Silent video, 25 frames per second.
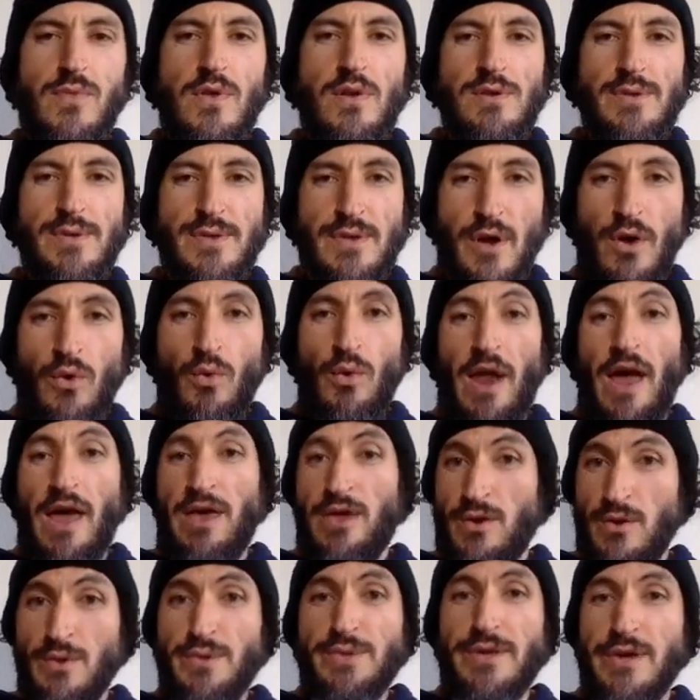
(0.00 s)
So what I
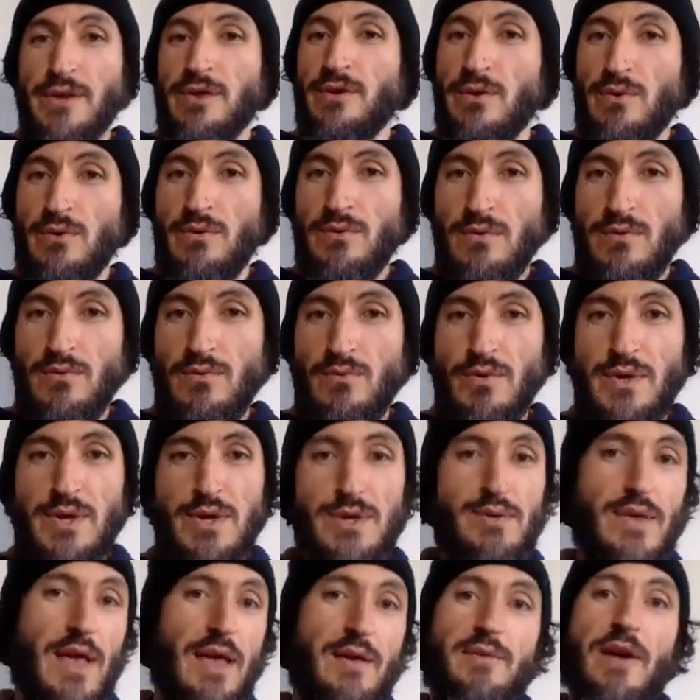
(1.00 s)
used to do, which
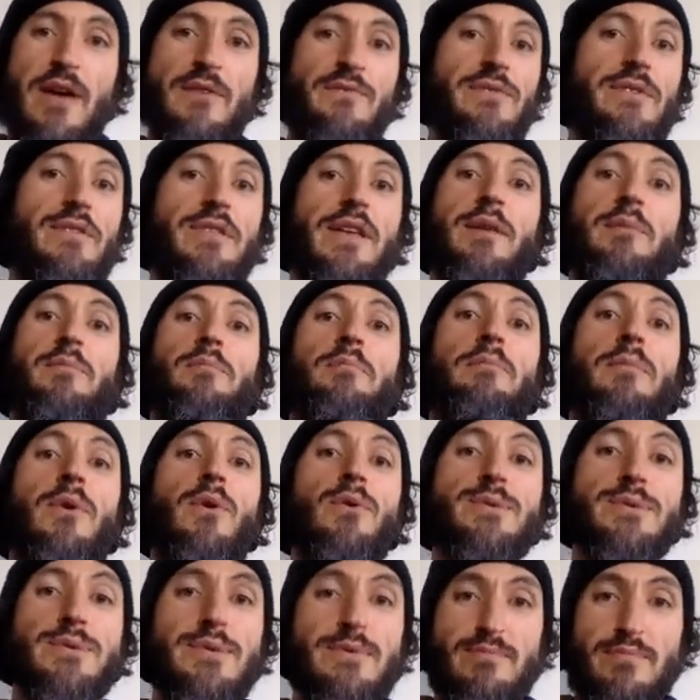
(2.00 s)
is like I feel like
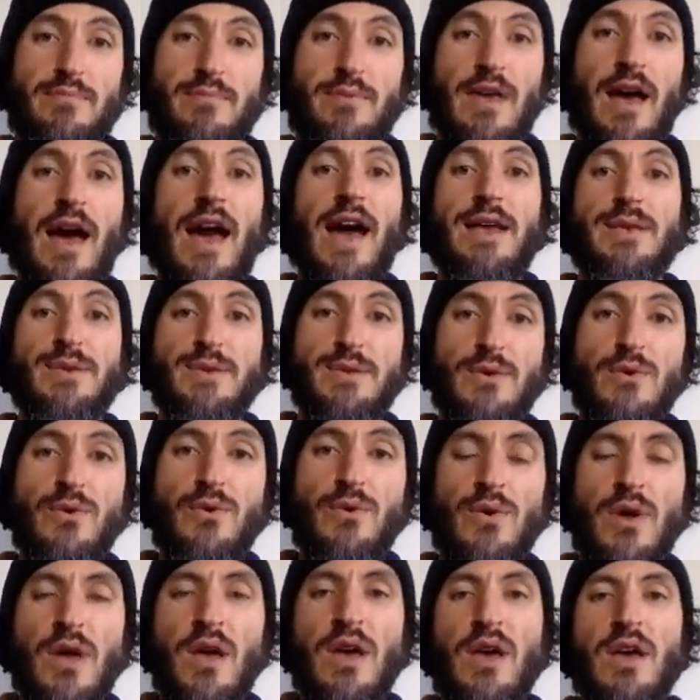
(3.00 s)
most guys
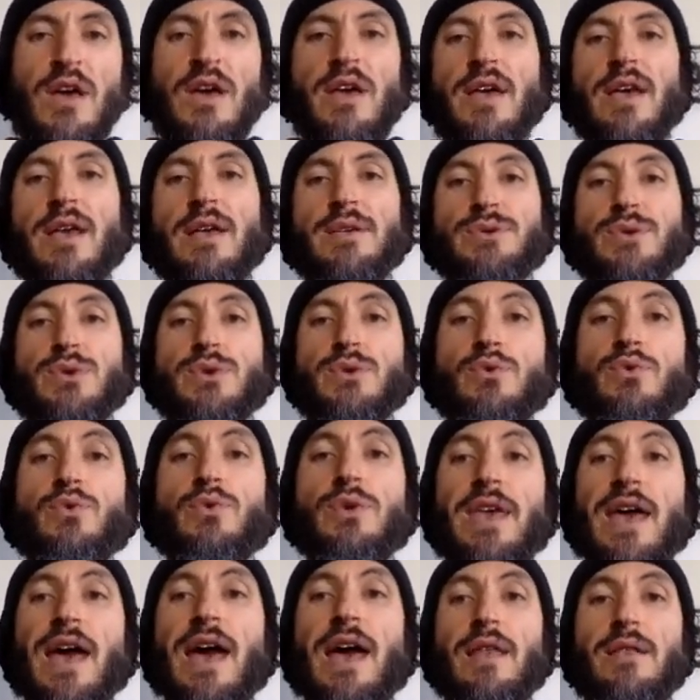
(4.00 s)
do, is
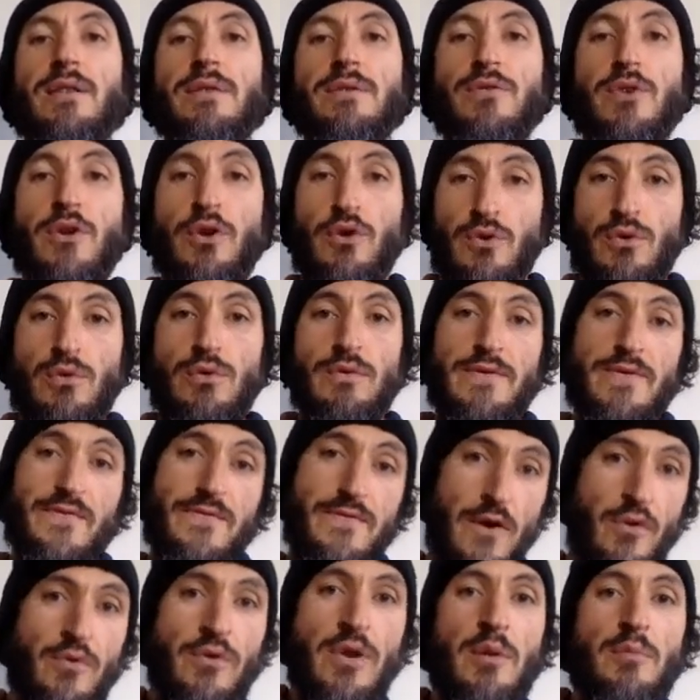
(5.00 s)
you get the girl's
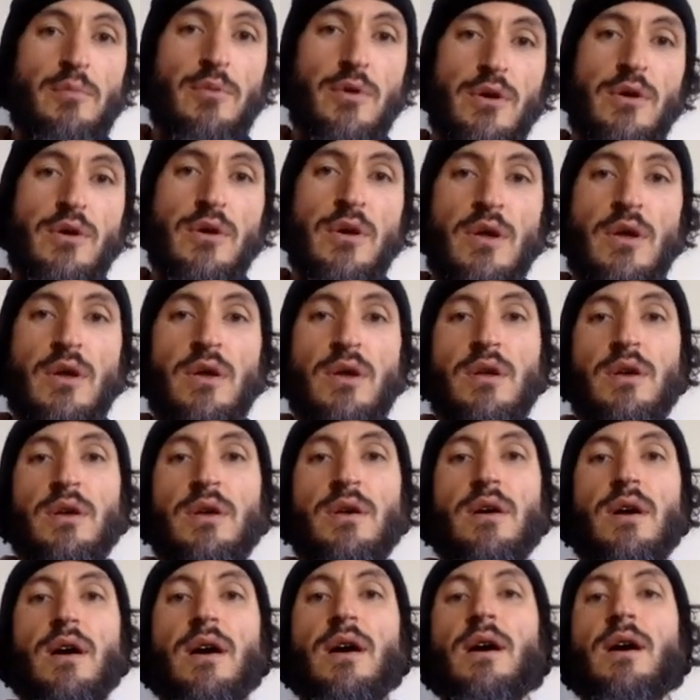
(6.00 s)
phone number,
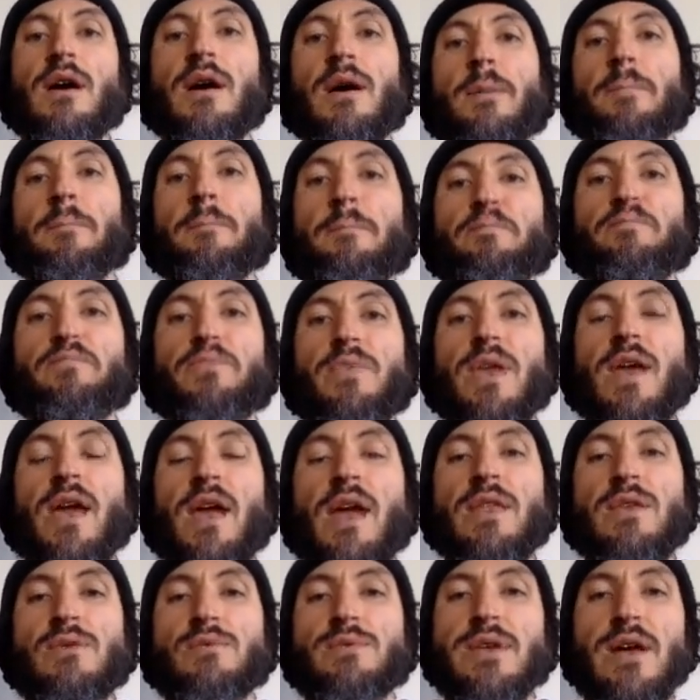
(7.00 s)

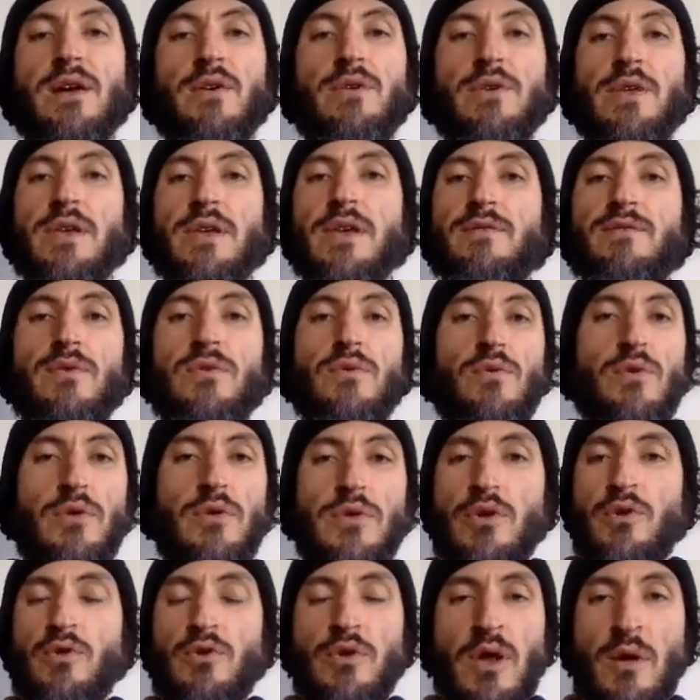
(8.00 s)
and you tell her to give you
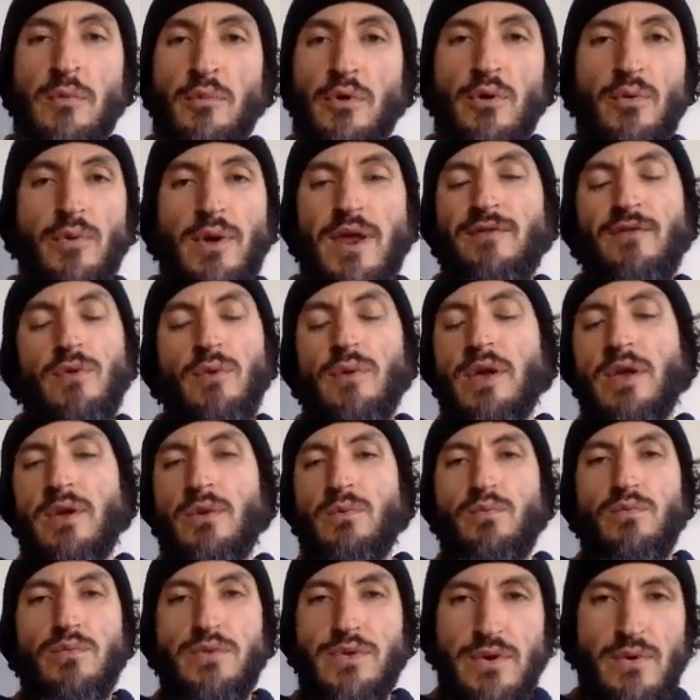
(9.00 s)
your number, whatever way
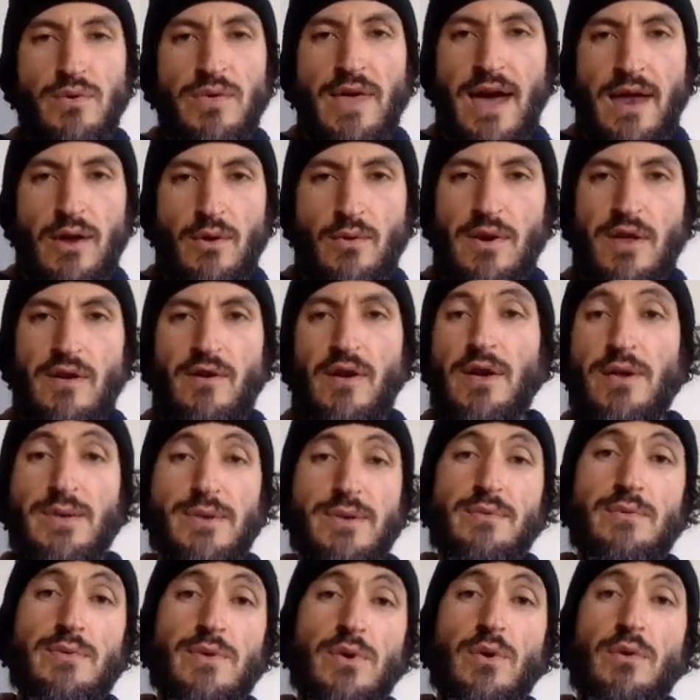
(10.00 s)
you do that or whatever. I
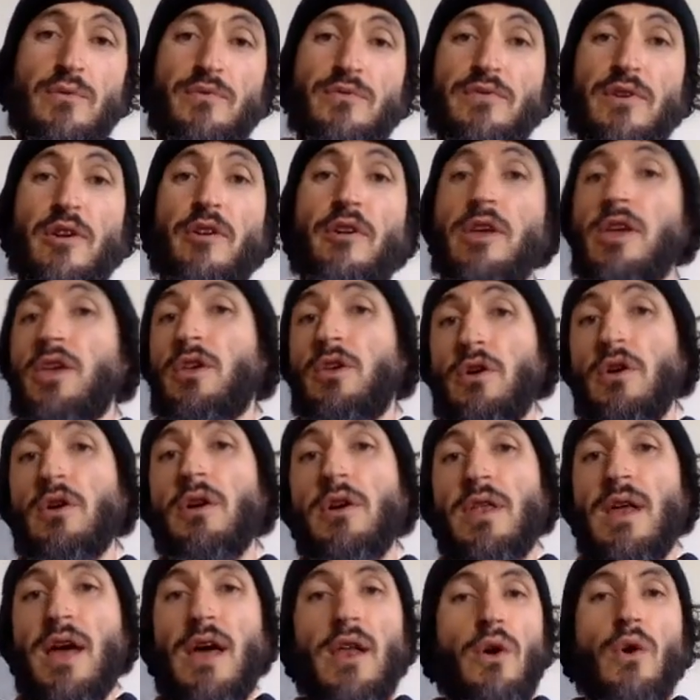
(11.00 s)
used to do it very
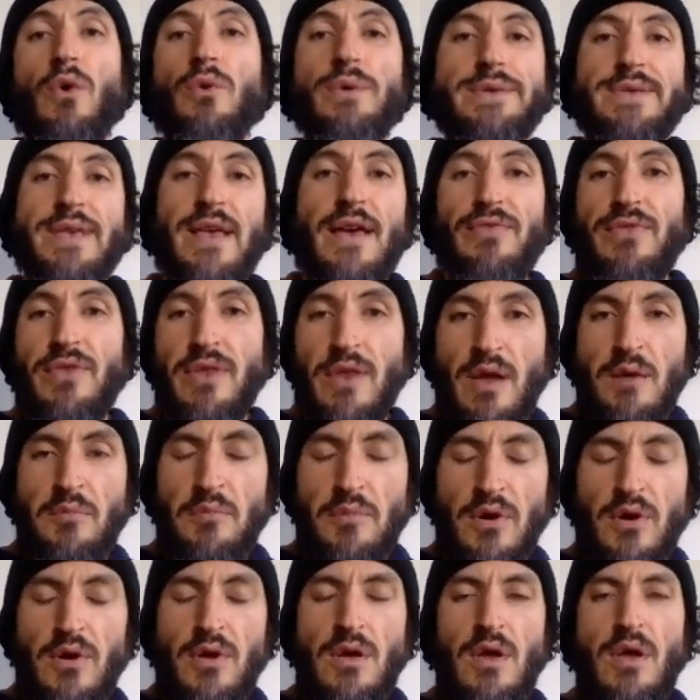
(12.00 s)
good. I'd always get the
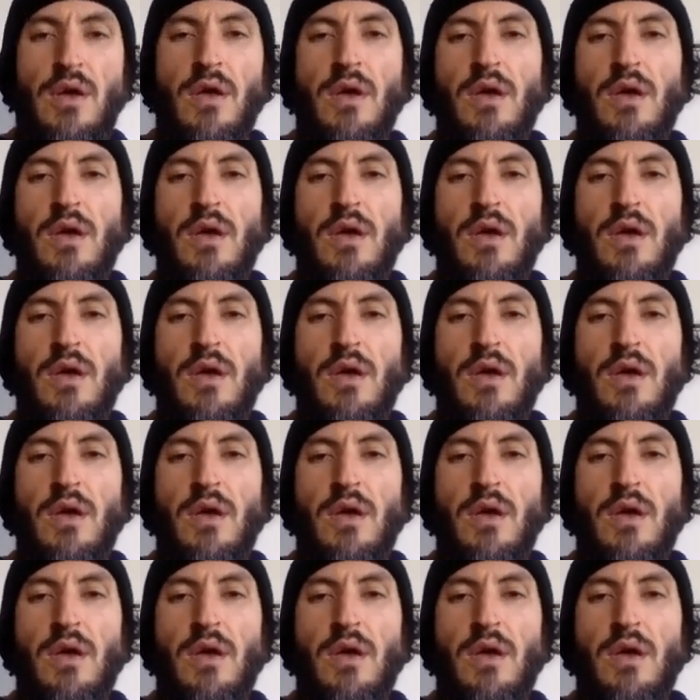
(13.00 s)
number.